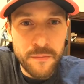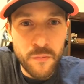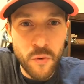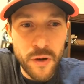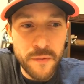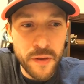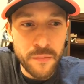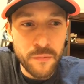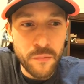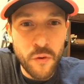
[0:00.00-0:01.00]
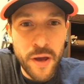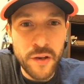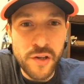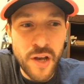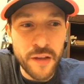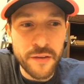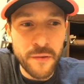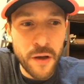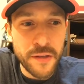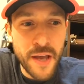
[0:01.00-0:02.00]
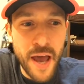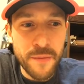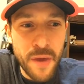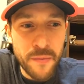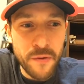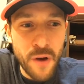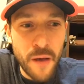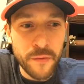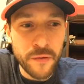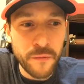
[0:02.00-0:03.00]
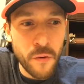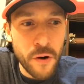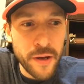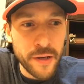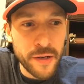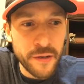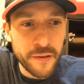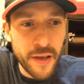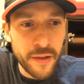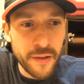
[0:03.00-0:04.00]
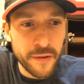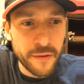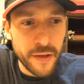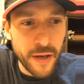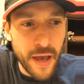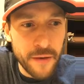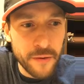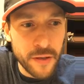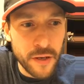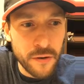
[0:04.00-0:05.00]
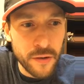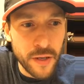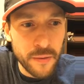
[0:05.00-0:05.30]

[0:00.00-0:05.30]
one of the greatest shots of all time, maybe, Rafa's forehand. And he said, let's see, I have it here. He